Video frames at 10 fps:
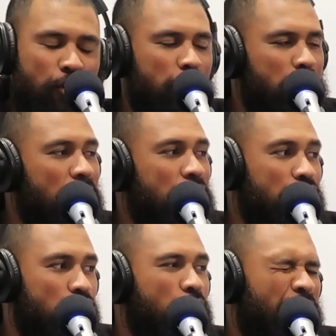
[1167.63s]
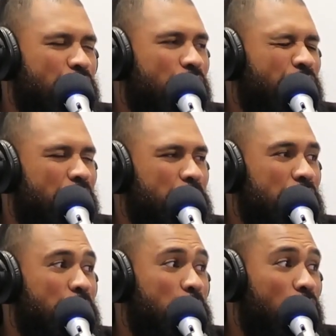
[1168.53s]
could make you and your
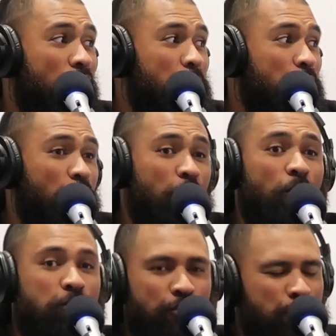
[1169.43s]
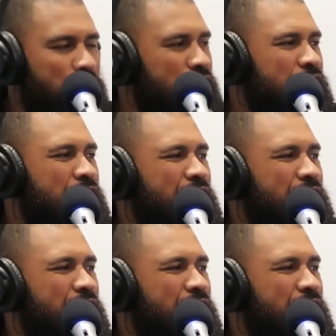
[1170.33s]
family more happy or more prosperous.